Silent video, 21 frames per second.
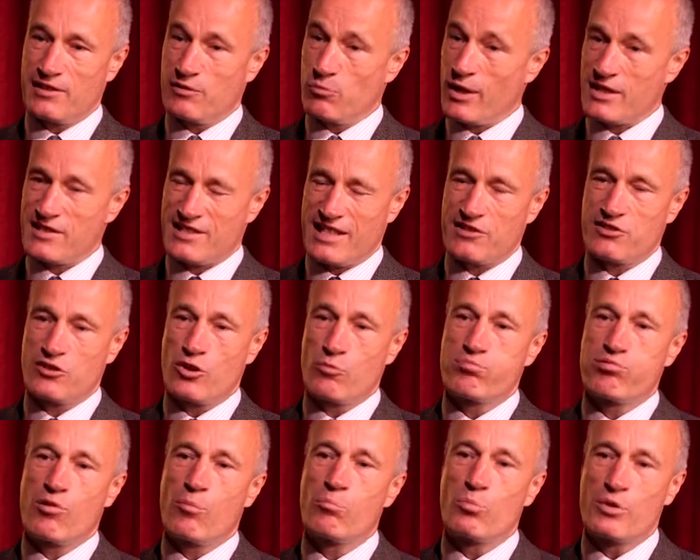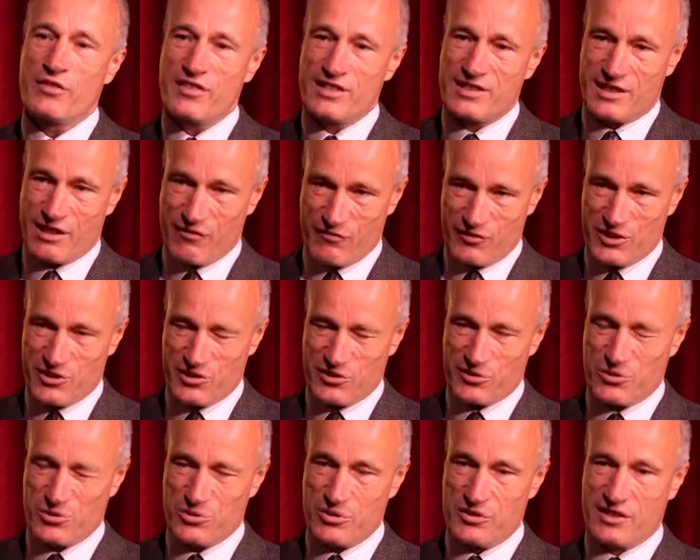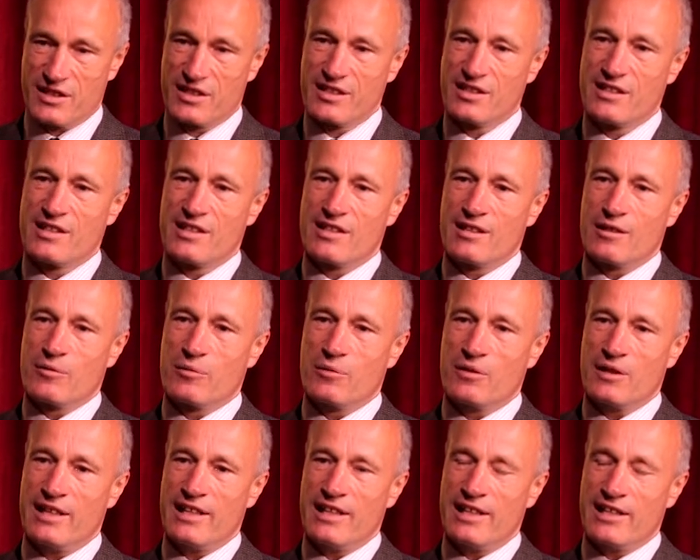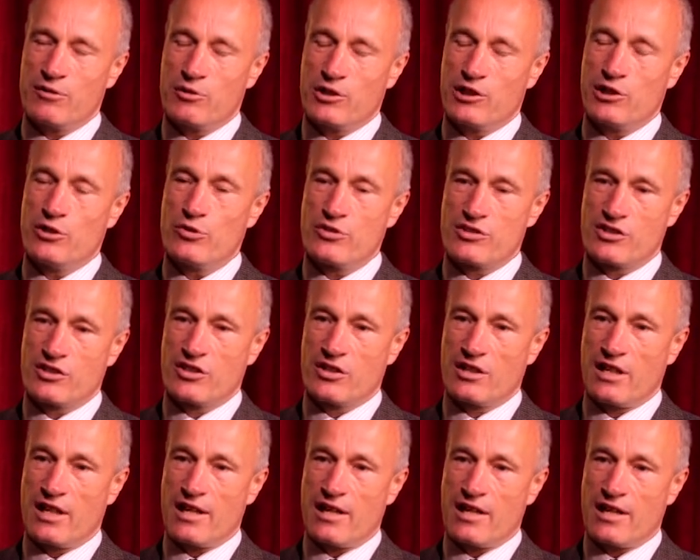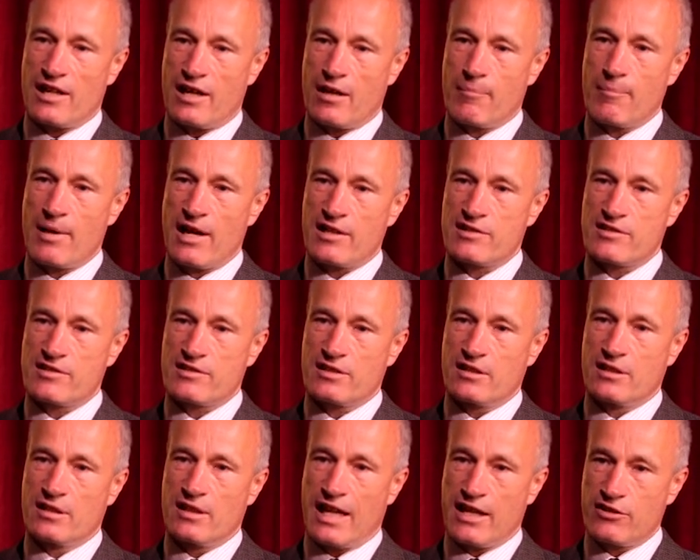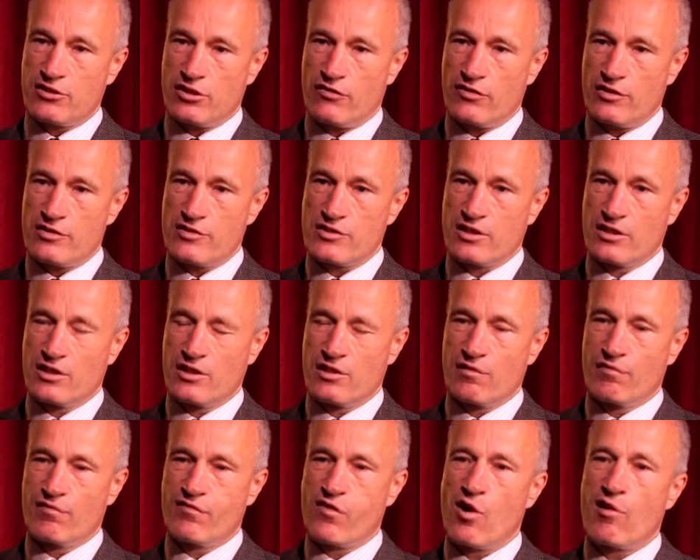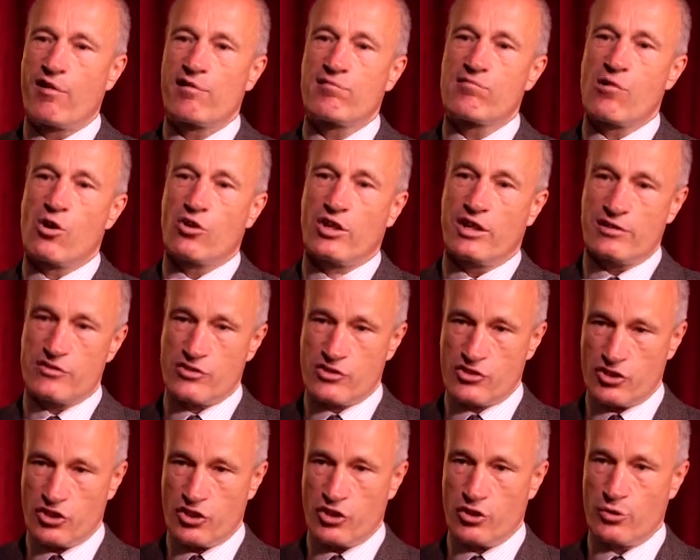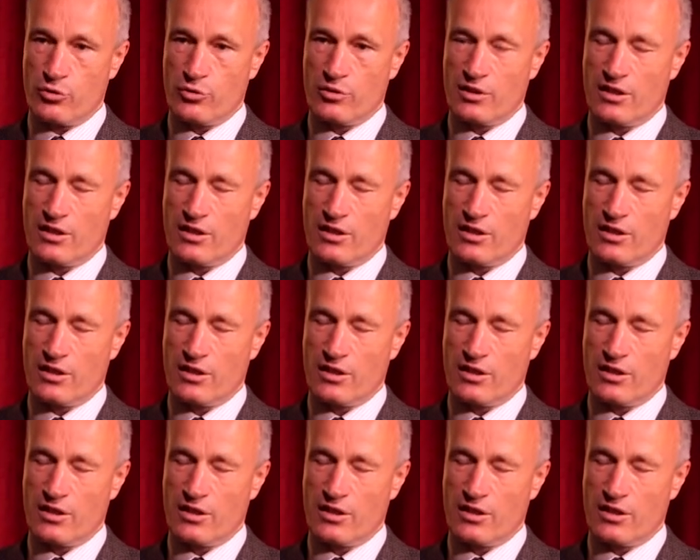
the West has no problem with this definition of course, it includes Hamas and others firing rockets to